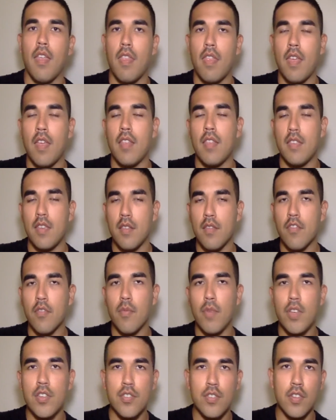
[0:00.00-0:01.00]
then the
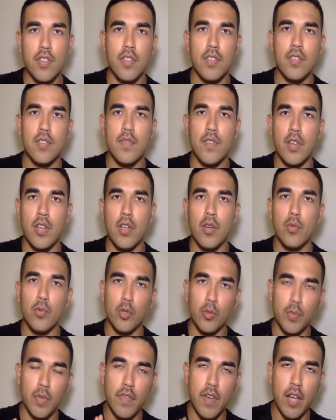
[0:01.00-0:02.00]
information in this video
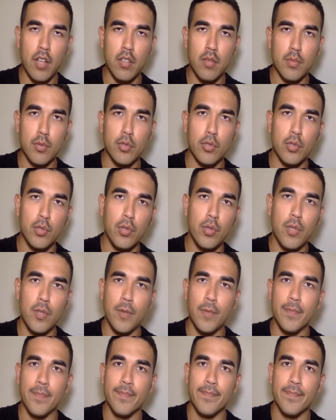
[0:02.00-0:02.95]
will be valuable to you.